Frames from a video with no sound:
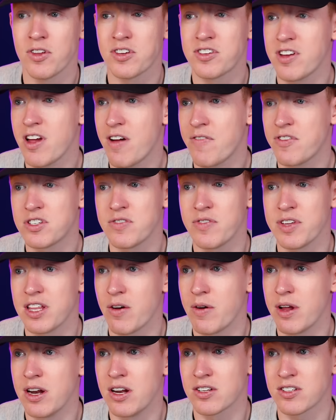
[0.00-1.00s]
the surface of it,
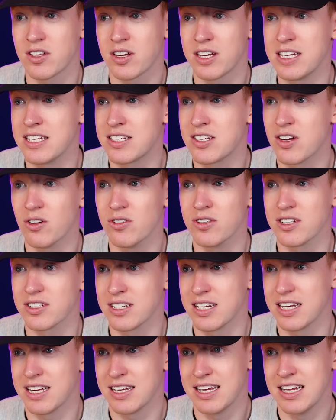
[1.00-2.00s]
though, it looks like he's gone,
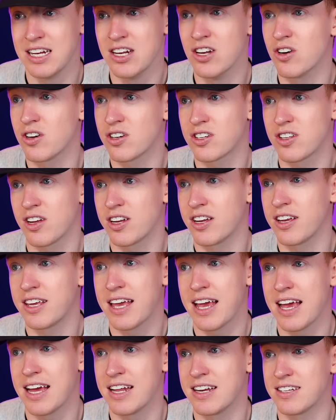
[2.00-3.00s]
doesn't it? It looks like
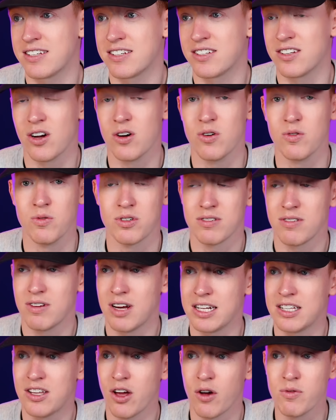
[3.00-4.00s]
Aguerd is sold.
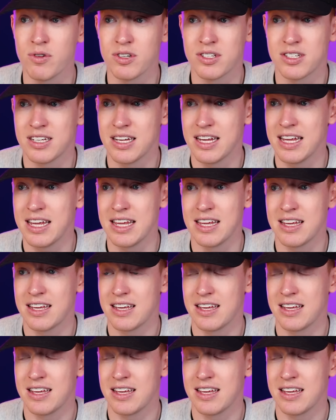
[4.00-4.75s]
I don't see